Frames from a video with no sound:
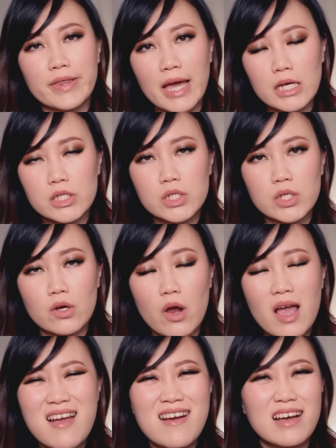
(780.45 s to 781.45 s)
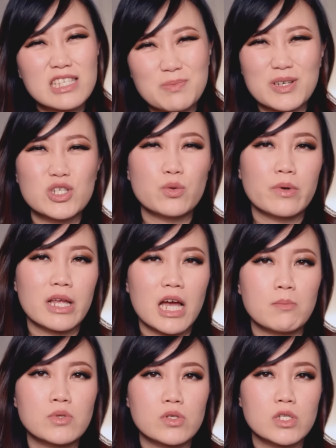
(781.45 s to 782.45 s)
next year, especially when it
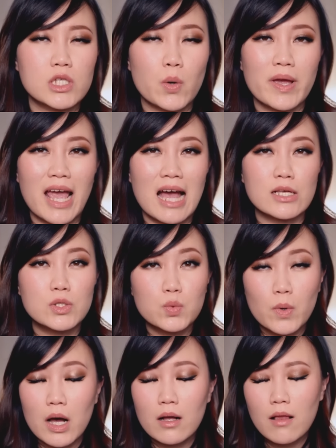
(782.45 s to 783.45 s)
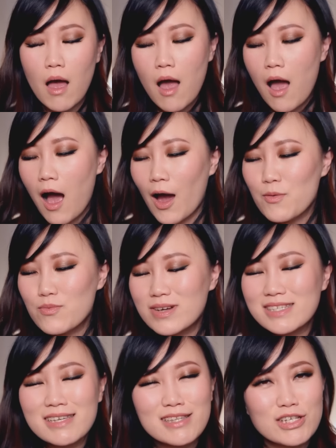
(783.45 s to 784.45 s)
comes to sewing as well. I
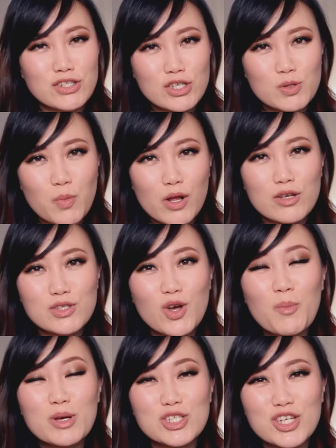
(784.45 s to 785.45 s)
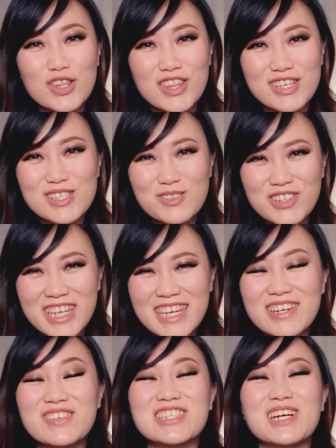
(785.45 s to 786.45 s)
recently just bought a sewing machine this
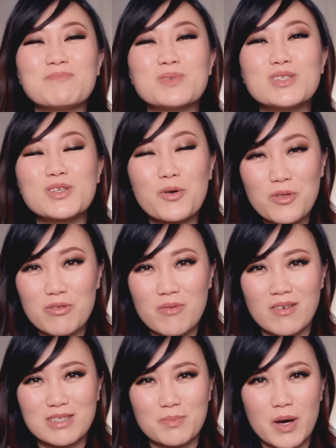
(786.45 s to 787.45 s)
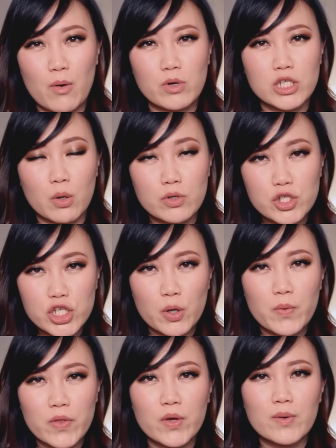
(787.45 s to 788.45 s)
week, which I'm so thrilled about, which I will
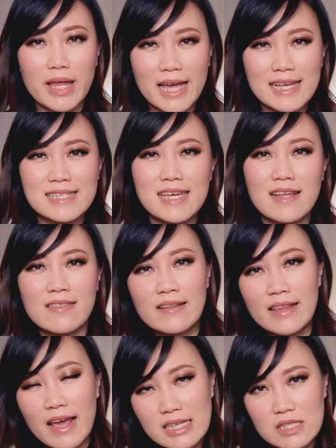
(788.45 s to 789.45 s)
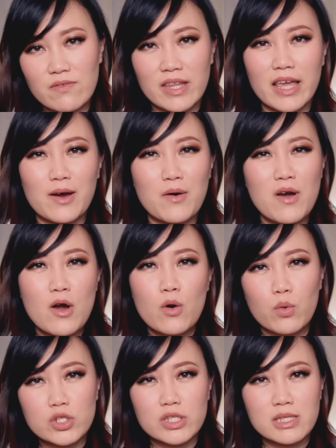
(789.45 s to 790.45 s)
share with you, like I said, in the next video,
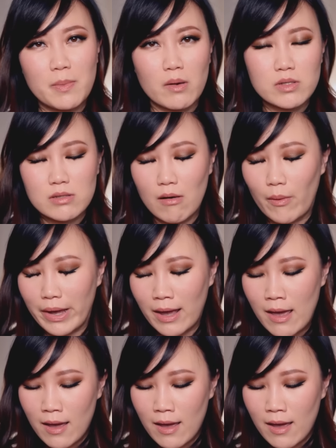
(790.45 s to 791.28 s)
which is about sewing.